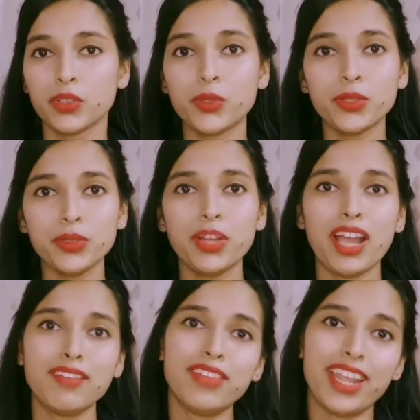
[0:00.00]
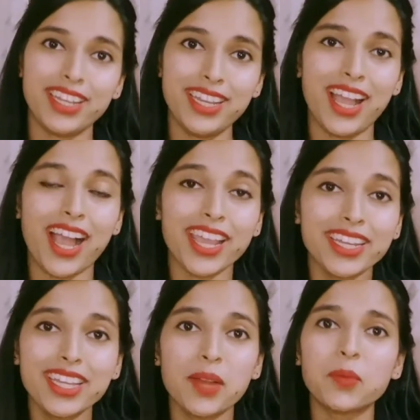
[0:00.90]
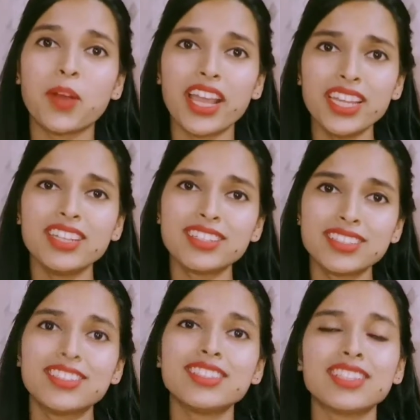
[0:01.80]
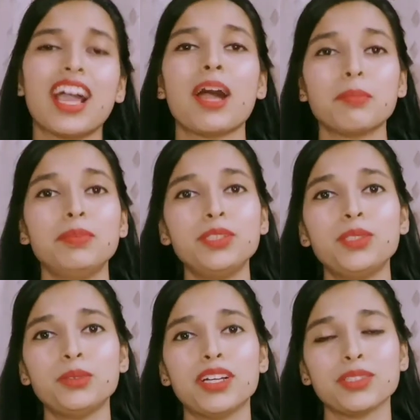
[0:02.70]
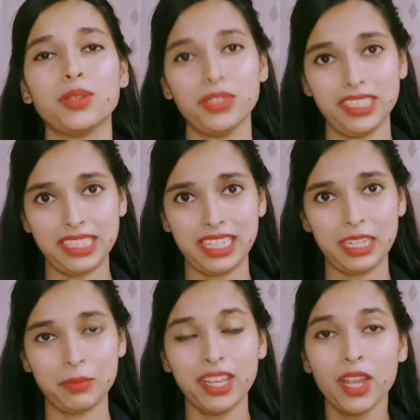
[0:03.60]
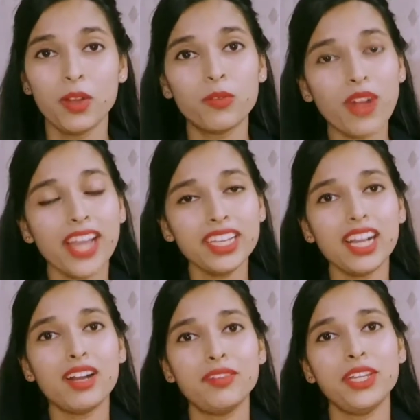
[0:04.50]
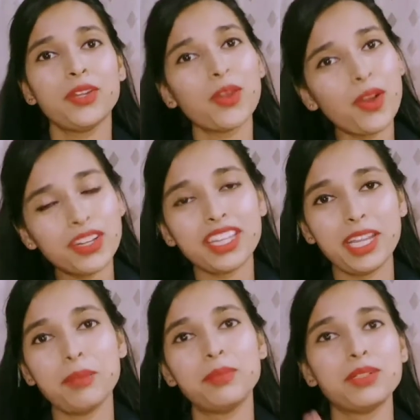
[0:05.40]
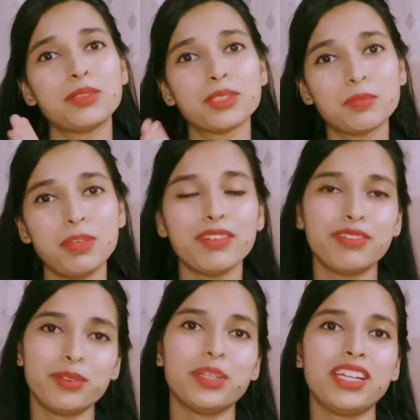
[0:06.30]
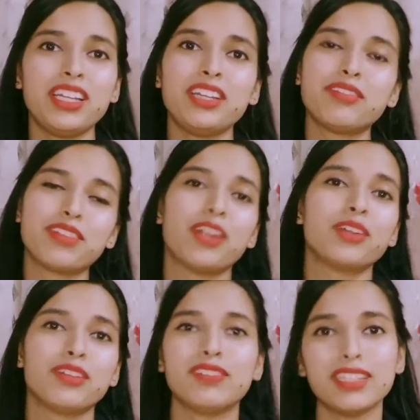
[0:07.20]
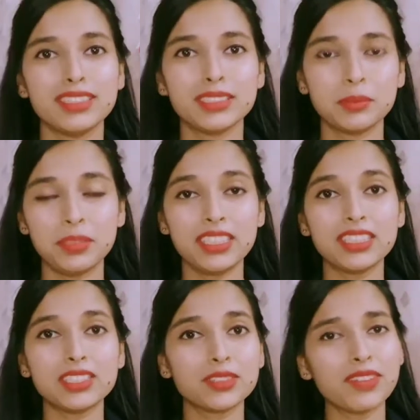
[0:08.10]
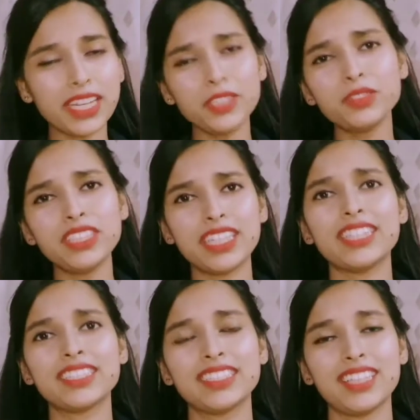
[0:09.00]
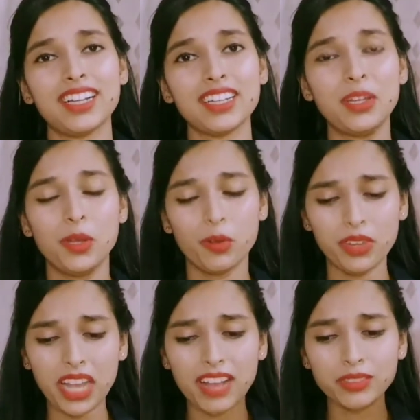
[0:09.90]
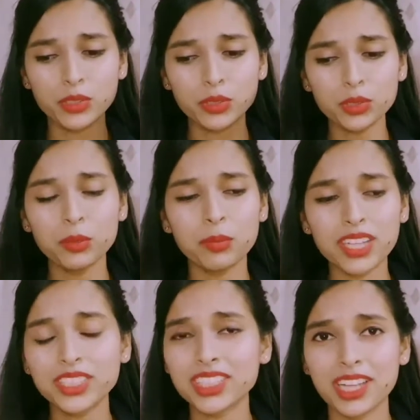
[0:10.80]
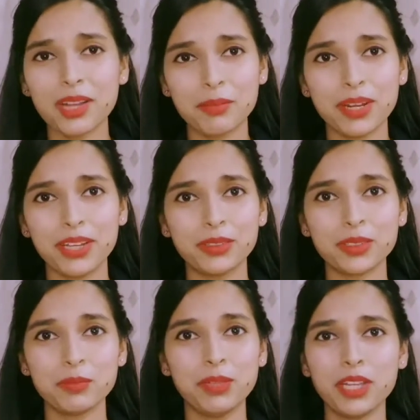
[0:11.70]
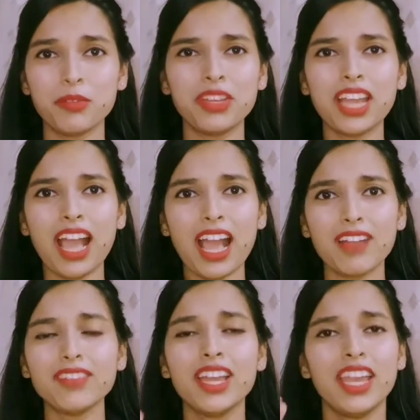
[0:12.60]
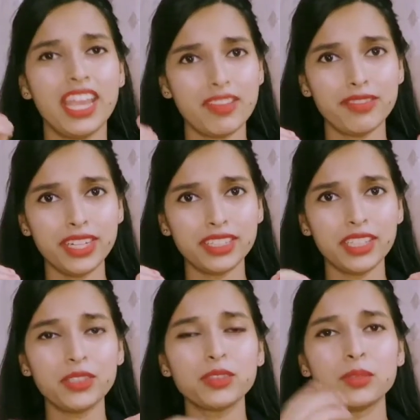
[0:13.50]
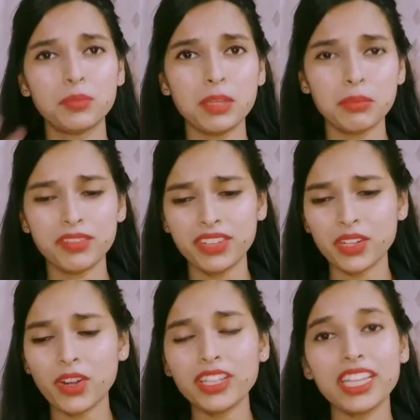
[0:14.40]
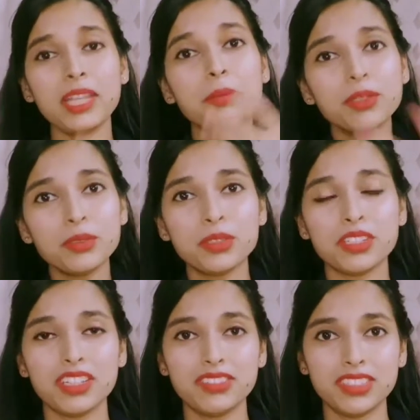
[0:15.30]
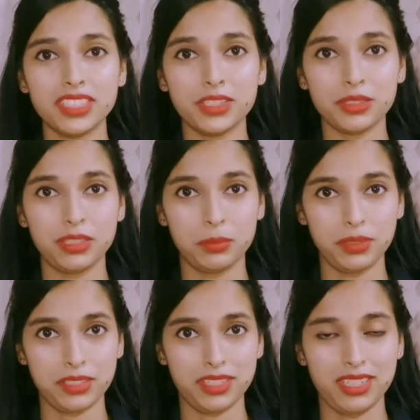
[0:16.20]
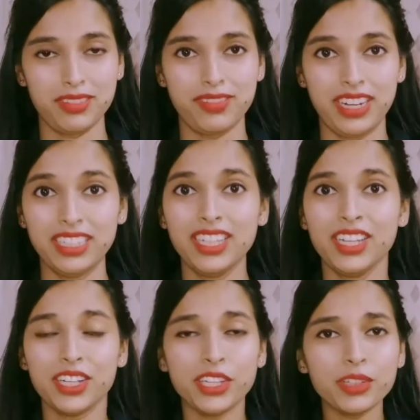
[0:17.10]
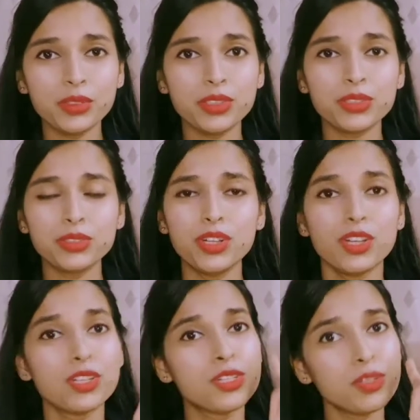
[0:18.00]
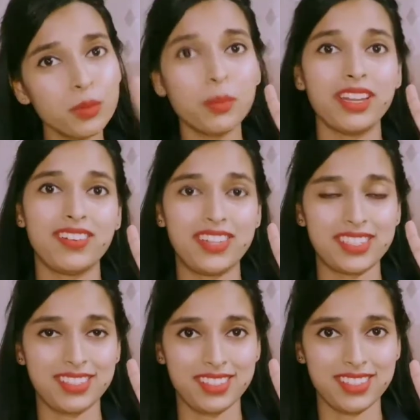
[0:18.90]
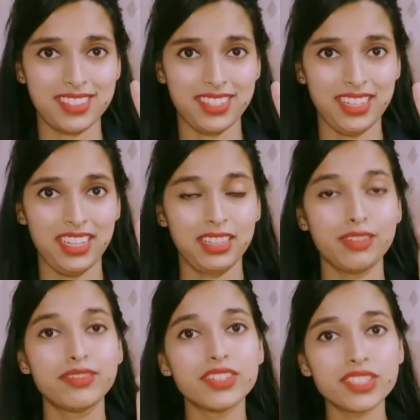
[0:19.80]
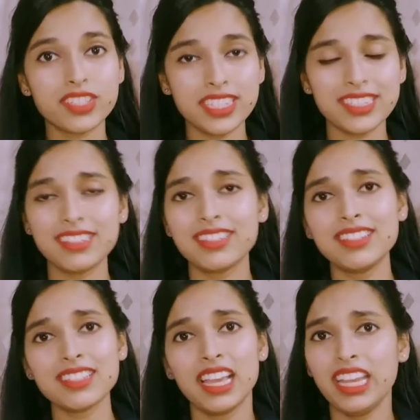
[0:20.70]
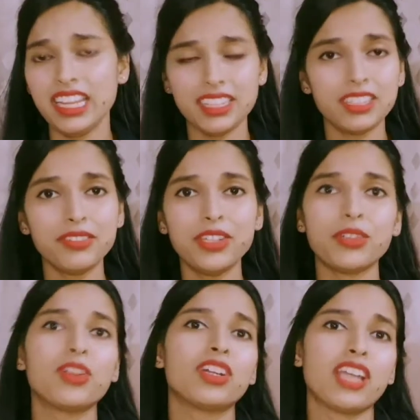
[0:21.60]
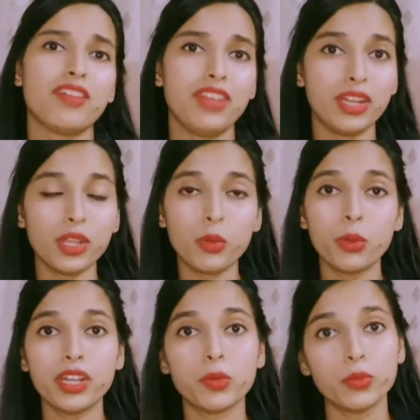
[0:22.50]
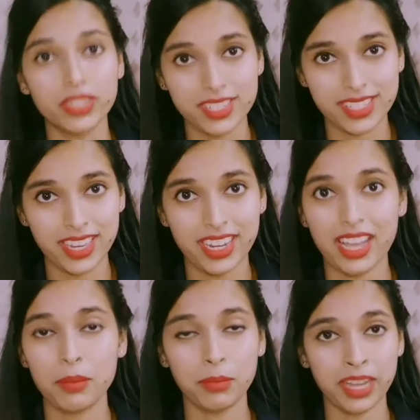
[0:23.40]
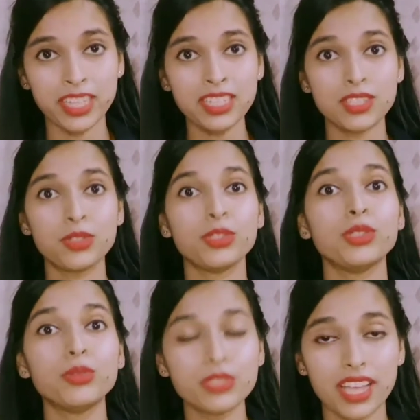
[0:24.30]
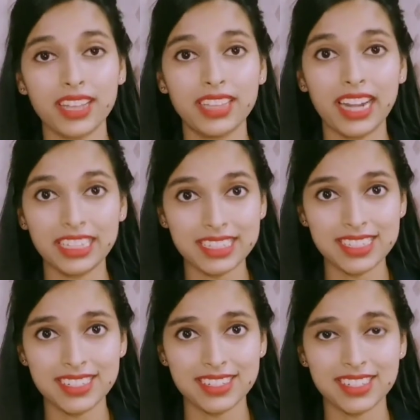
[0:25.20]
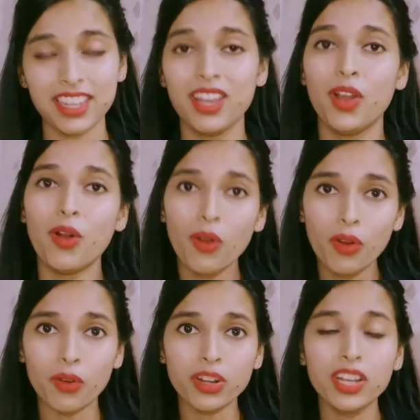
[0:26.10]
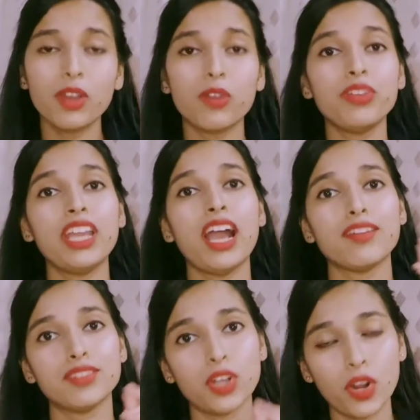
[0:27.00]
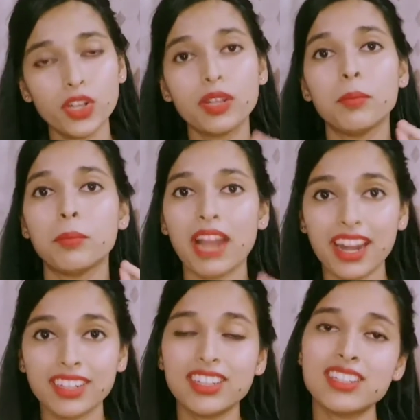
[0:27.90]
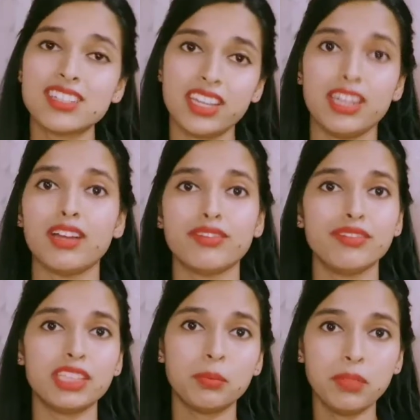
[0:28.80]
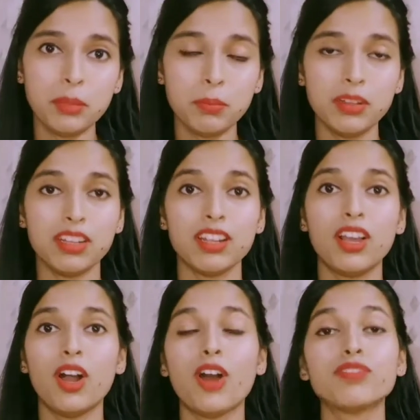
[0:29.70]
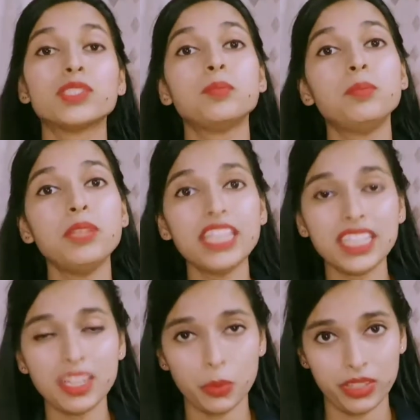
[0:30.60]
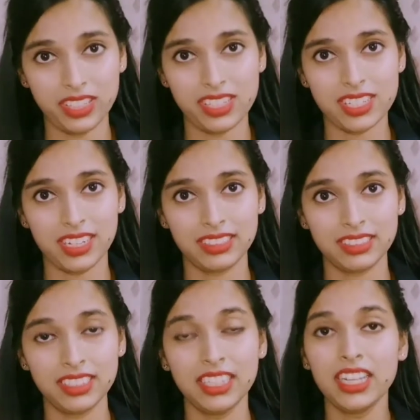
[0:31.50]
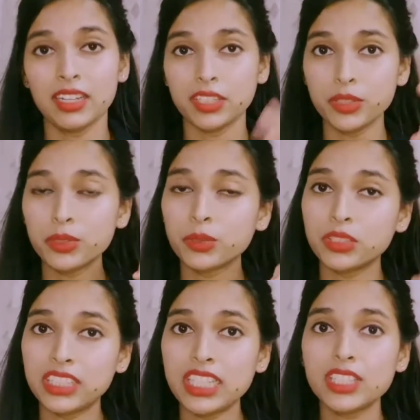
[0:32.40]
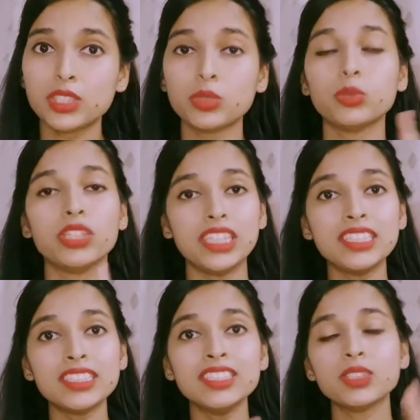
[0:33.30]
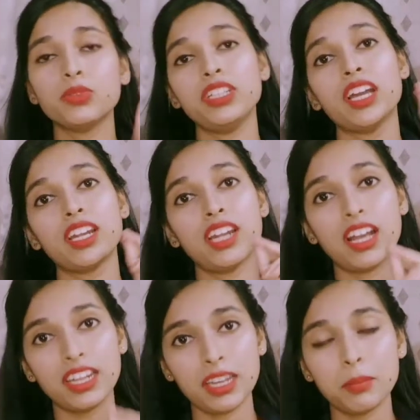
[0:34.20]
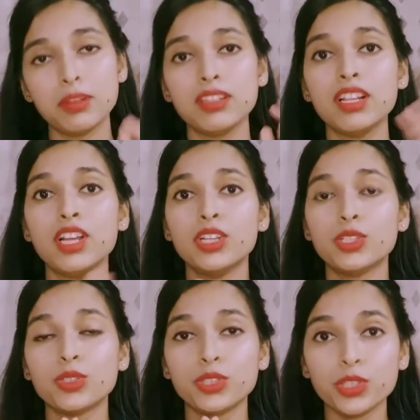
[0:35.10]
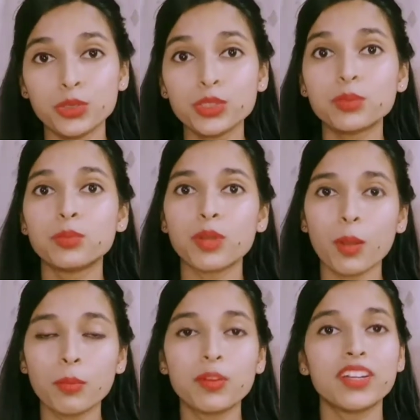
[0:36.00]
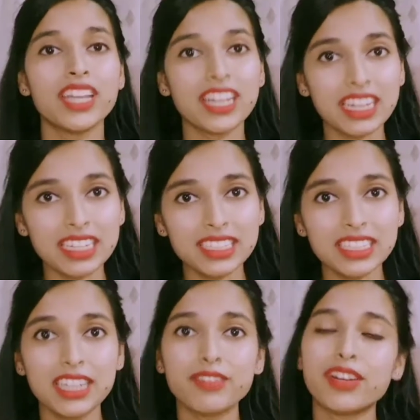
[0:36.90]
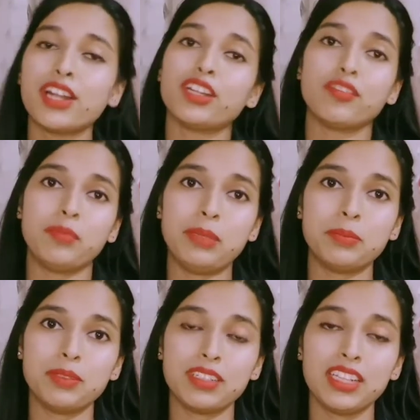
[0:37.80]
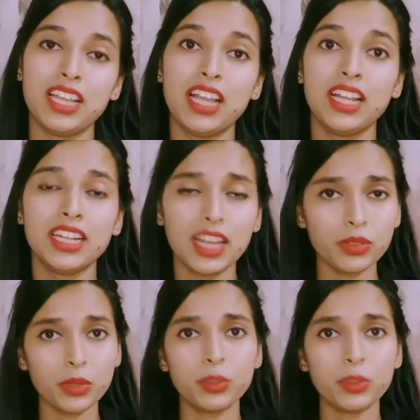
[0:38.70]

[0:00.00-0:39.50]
Do you have any idea why does this happen to us all the time? Why are we not able to speak fluently in front of other speakers? Why do we get stuck? We have so much in our brain to speak. We have everything to speak, but we are not able to deliver it to the person in front due to two main reasons. The first reason is either we do not have adequate words in our mind to use at that instant, or we have not practiced enough with people of speaking with each other. Due to these two hindrances, we are unable to use proper English in front of people. Now the